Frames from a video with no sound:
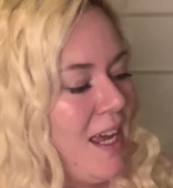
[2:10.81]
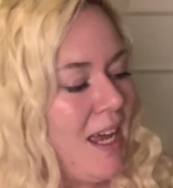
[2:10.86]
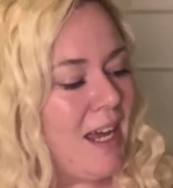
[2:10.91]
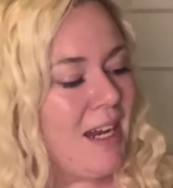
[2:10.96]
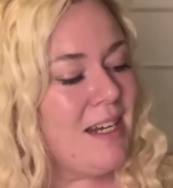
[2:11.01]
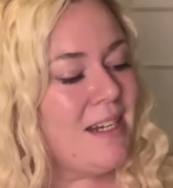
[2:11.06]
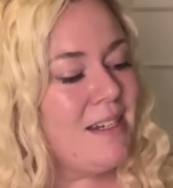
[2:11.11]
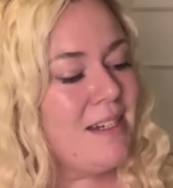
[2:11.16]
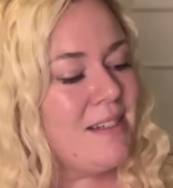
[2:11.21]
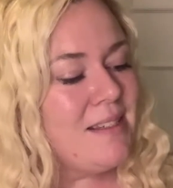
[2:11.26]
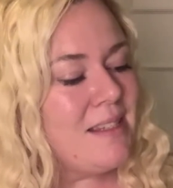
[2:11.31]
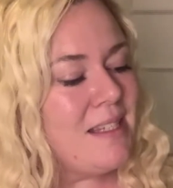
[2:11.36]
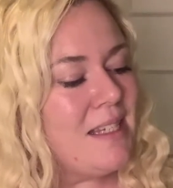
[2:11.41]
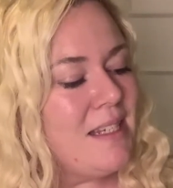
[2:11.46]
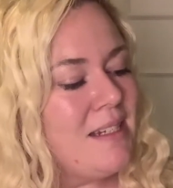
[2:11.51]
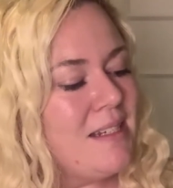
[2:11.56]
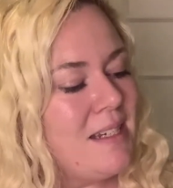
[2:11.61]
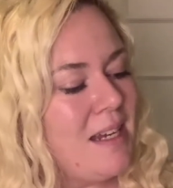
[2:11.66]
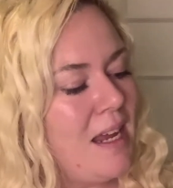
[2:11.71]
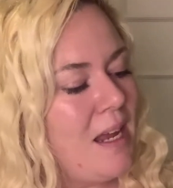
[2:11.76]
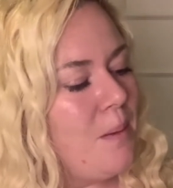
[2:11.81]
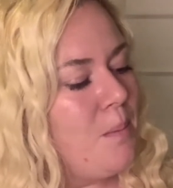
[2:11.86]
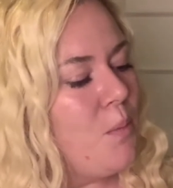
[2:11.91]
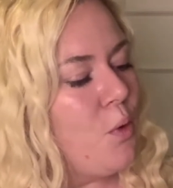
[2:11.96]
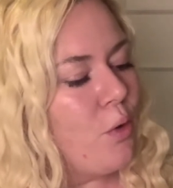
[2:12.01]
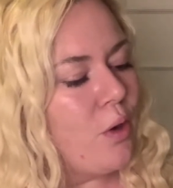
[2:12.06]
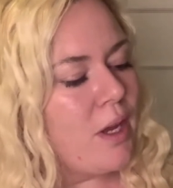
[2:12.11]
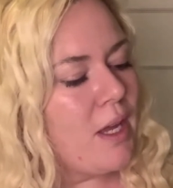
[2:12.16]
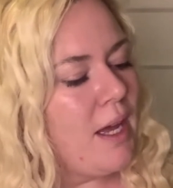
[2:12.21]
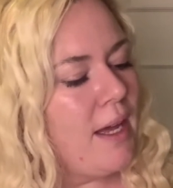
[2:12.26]
And it is the Dame
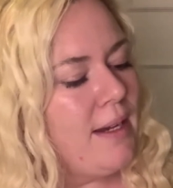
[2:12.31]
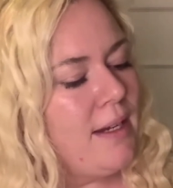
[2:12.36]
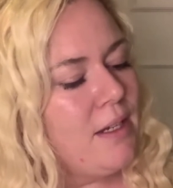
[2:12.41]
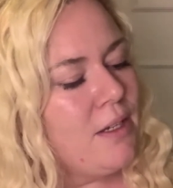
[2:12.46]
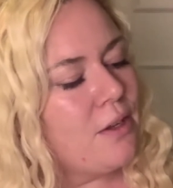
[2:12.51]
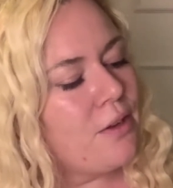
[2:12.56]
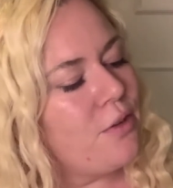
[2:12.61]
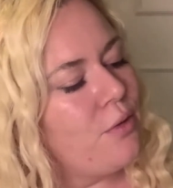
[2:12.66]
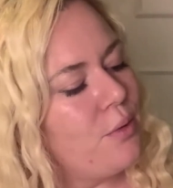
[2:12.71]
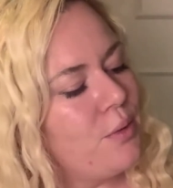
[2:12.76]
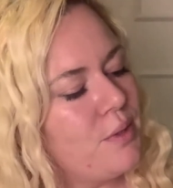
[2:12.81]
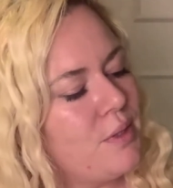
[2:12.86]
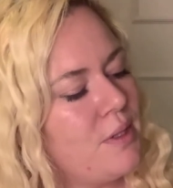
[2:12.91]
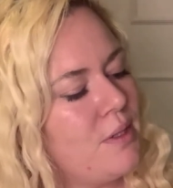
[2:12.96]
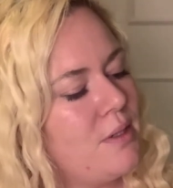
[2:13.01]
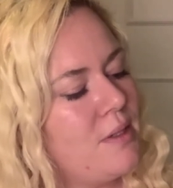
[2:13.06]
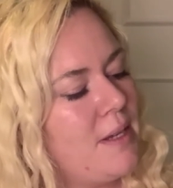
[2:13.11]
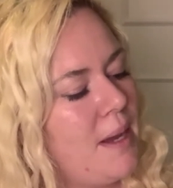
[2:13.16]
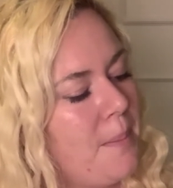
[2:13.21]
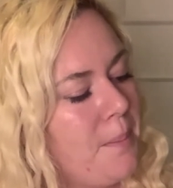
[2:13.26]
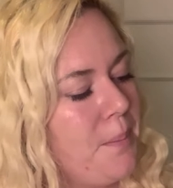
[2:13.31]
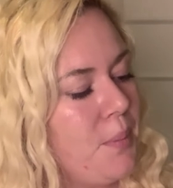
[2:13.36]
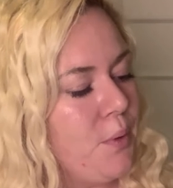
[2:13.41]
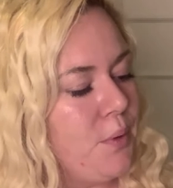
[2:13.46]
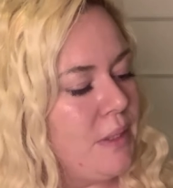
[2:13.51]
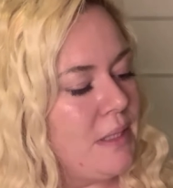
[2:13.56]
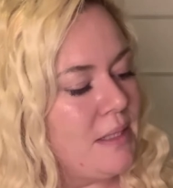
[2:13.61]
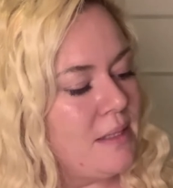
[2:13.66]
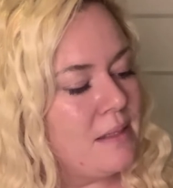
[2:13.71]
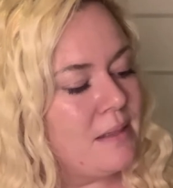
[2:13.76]
Organic Cotton
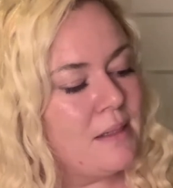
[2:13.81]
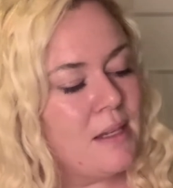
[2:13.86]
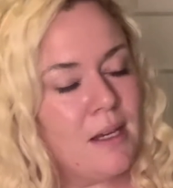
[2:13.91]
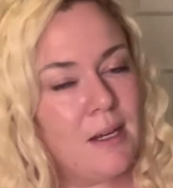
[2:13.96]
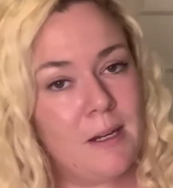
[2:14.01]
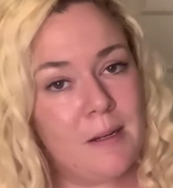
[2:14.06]
Tampons.